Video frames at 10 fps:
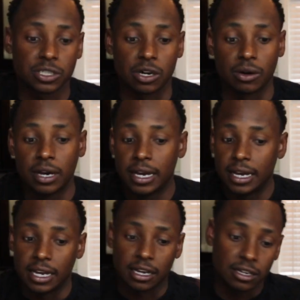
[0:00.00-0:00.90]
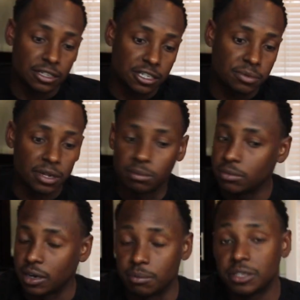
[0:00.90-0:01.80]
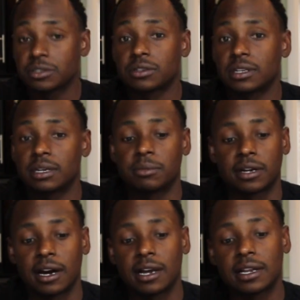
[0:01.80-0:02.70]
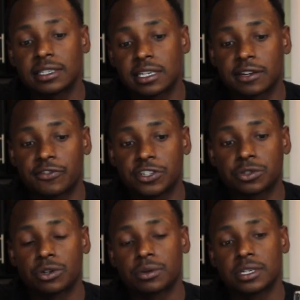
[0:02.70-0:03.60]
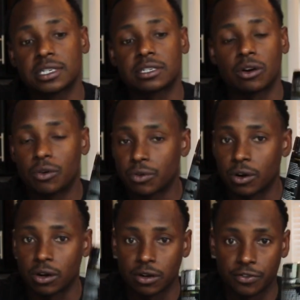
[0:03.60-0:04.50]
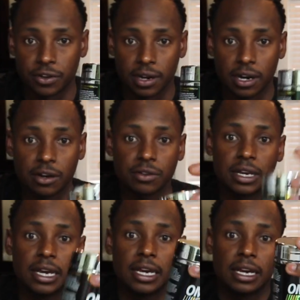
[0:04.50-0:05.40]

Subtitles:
So it could just be a mental thing, but I like taking fish oil because it's overall good for your health.